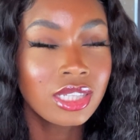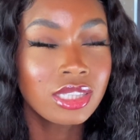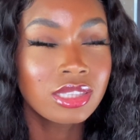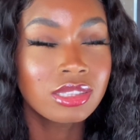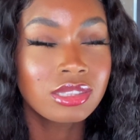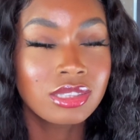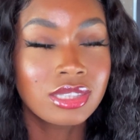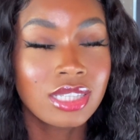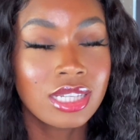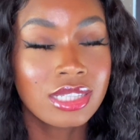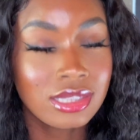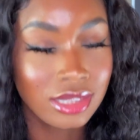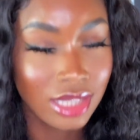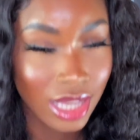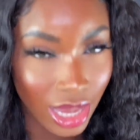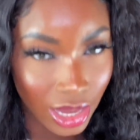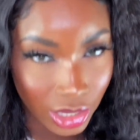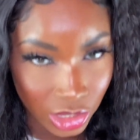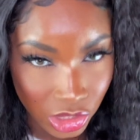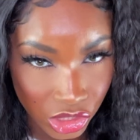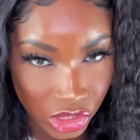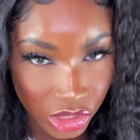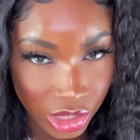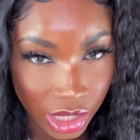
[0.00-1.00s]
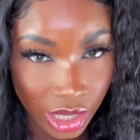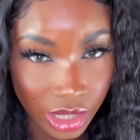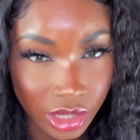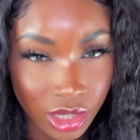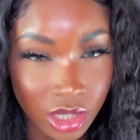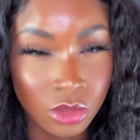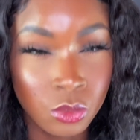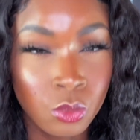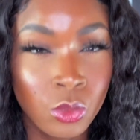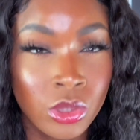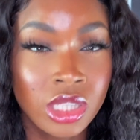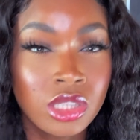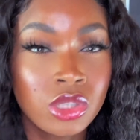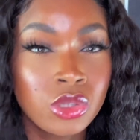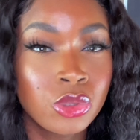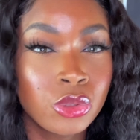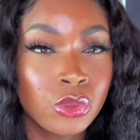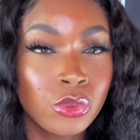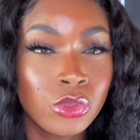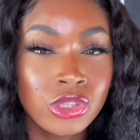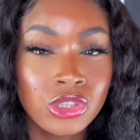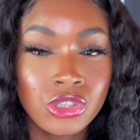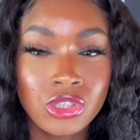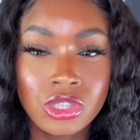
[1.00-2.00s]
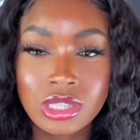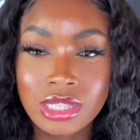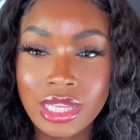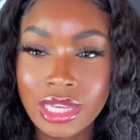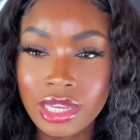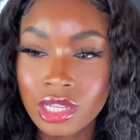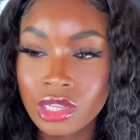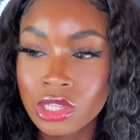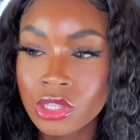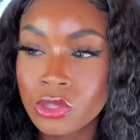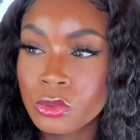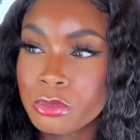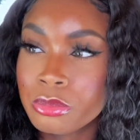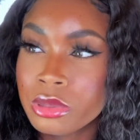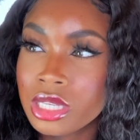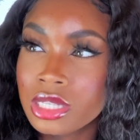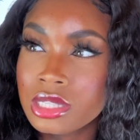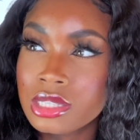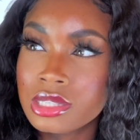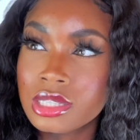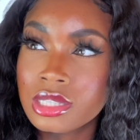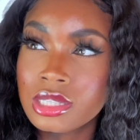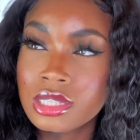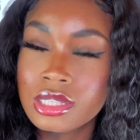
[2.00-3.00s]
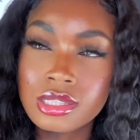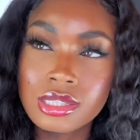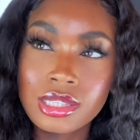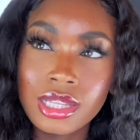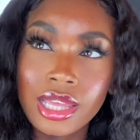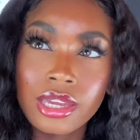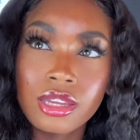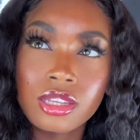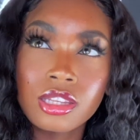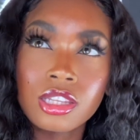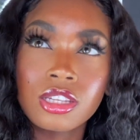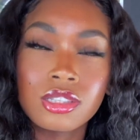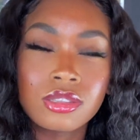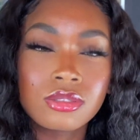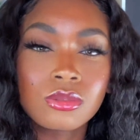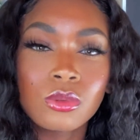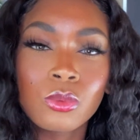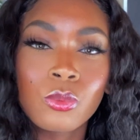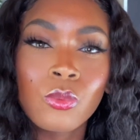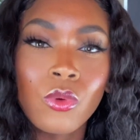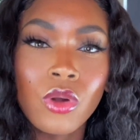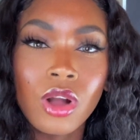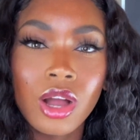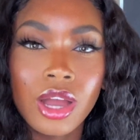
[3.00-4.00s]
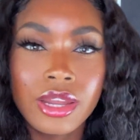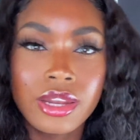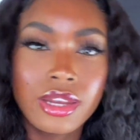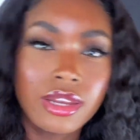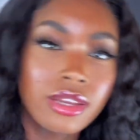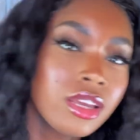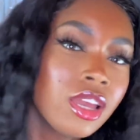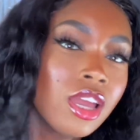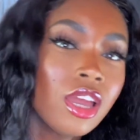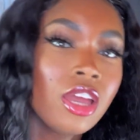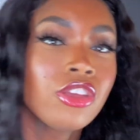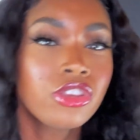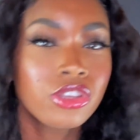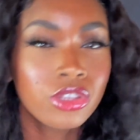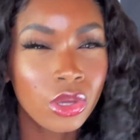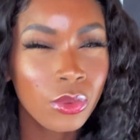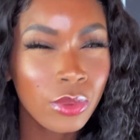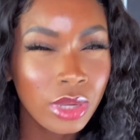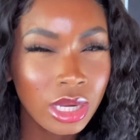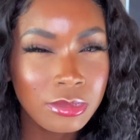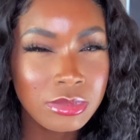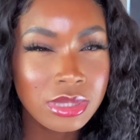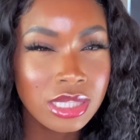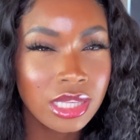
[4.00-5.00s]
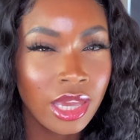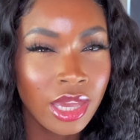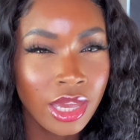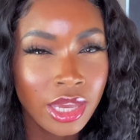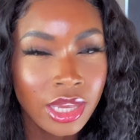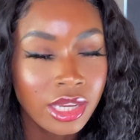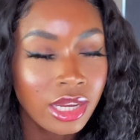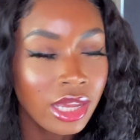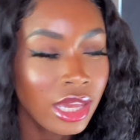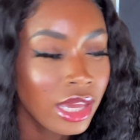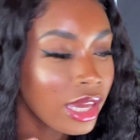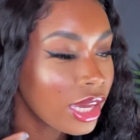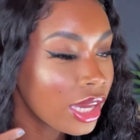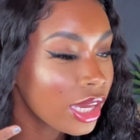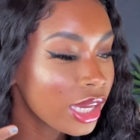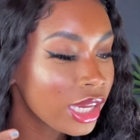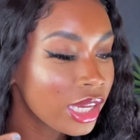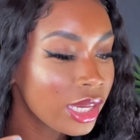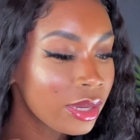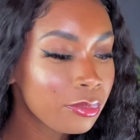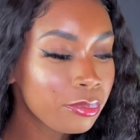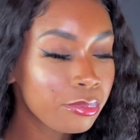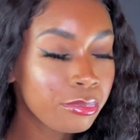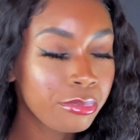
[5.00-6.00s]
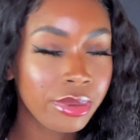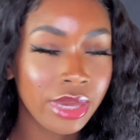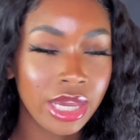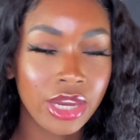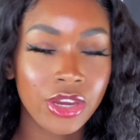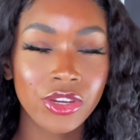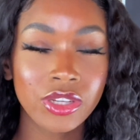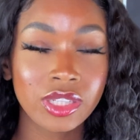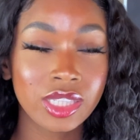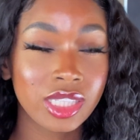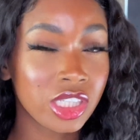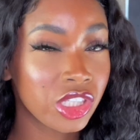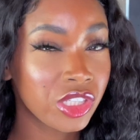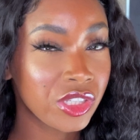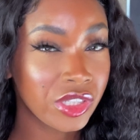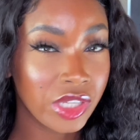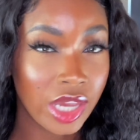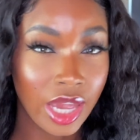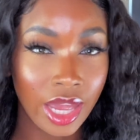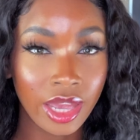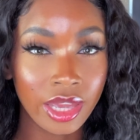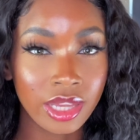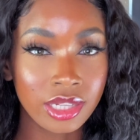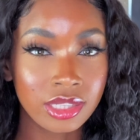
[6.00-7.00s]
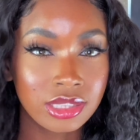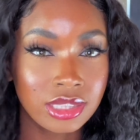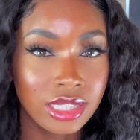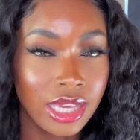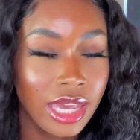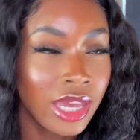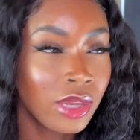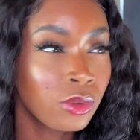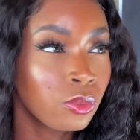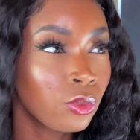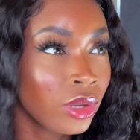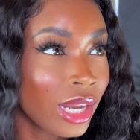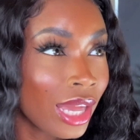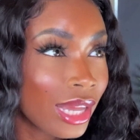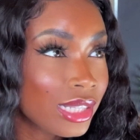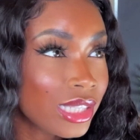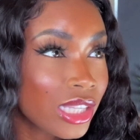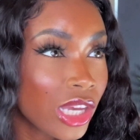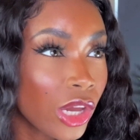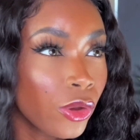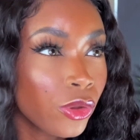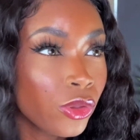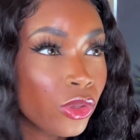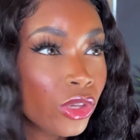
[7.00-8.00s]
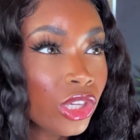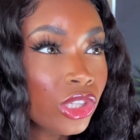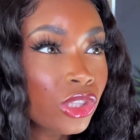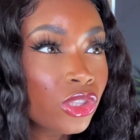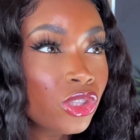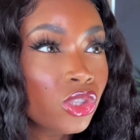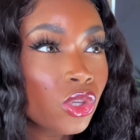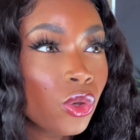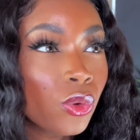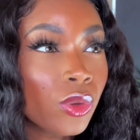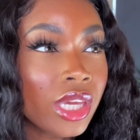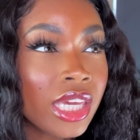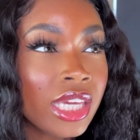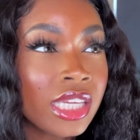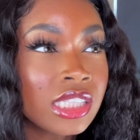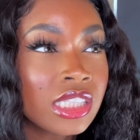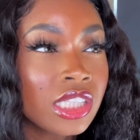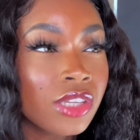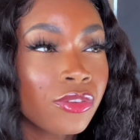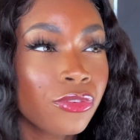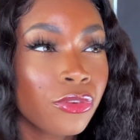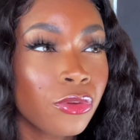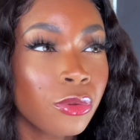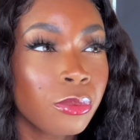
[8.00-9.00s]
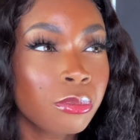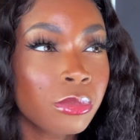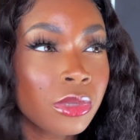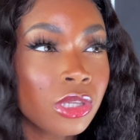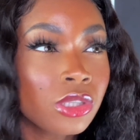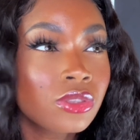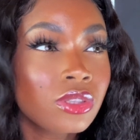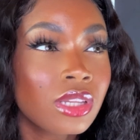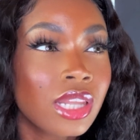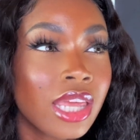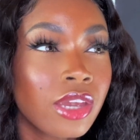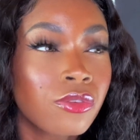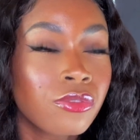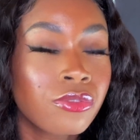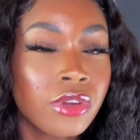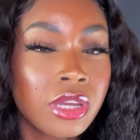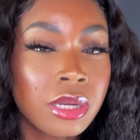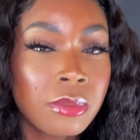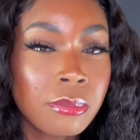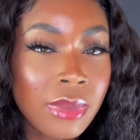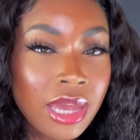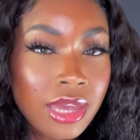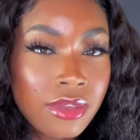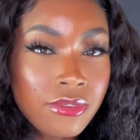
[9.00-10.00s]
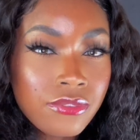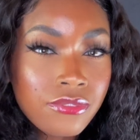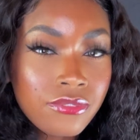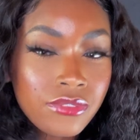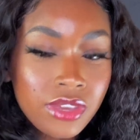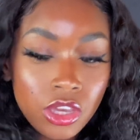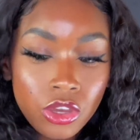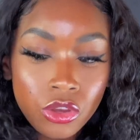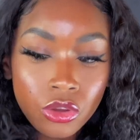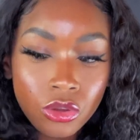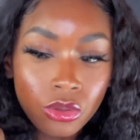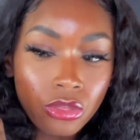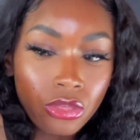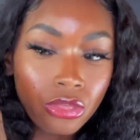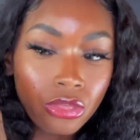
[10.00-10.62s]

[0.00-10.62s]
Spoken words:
does not shed, and when it do, it's just like little pieces. Like, look, one, you know what I'm saying? It barely sheds. And when I tell you it's so easy for me to like run my finger